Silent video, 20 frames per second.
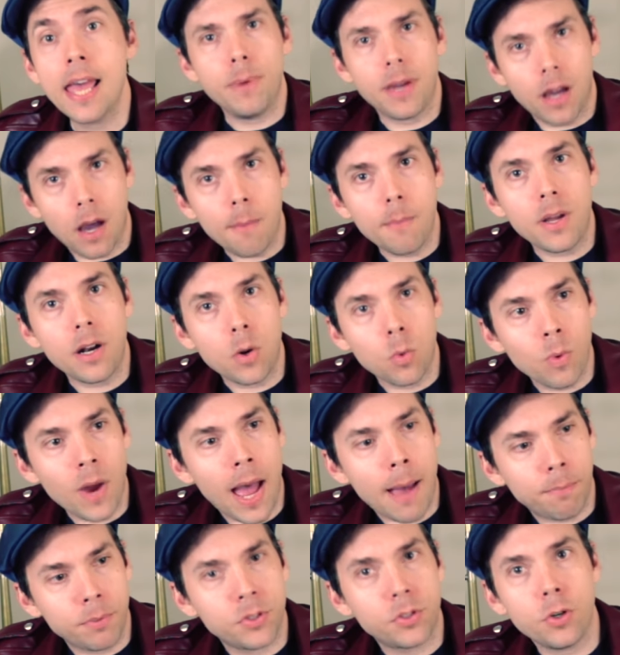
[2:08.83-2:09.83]
Becoming a
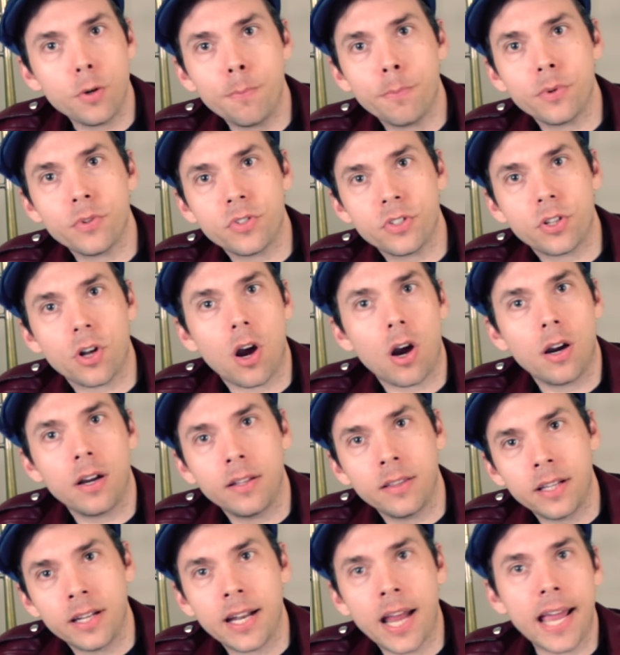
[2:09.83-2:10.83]
rap superstar
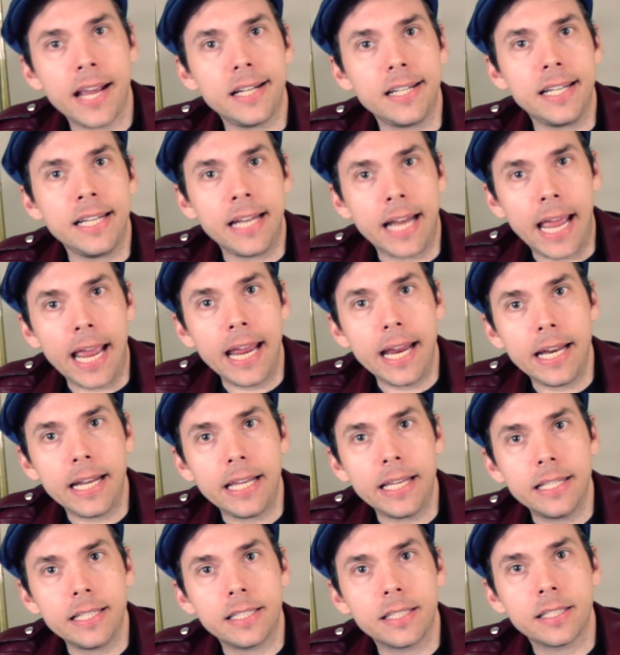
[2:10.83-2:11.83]
in the
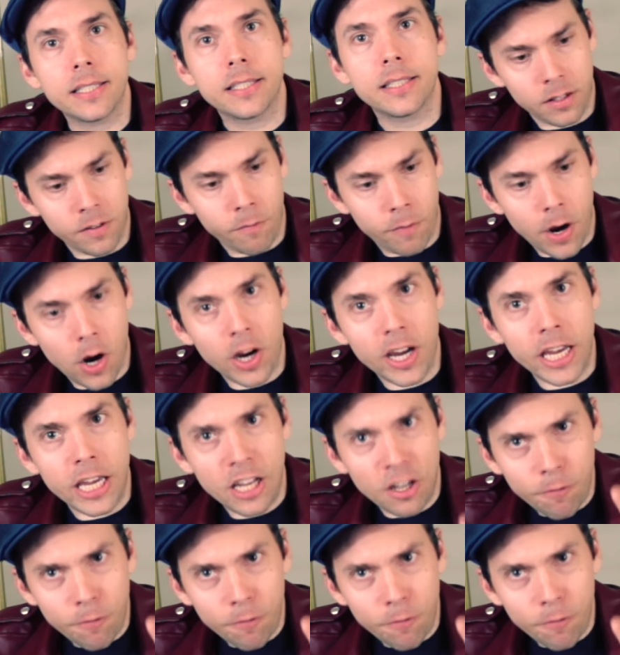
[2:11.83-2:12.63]
1980s is a very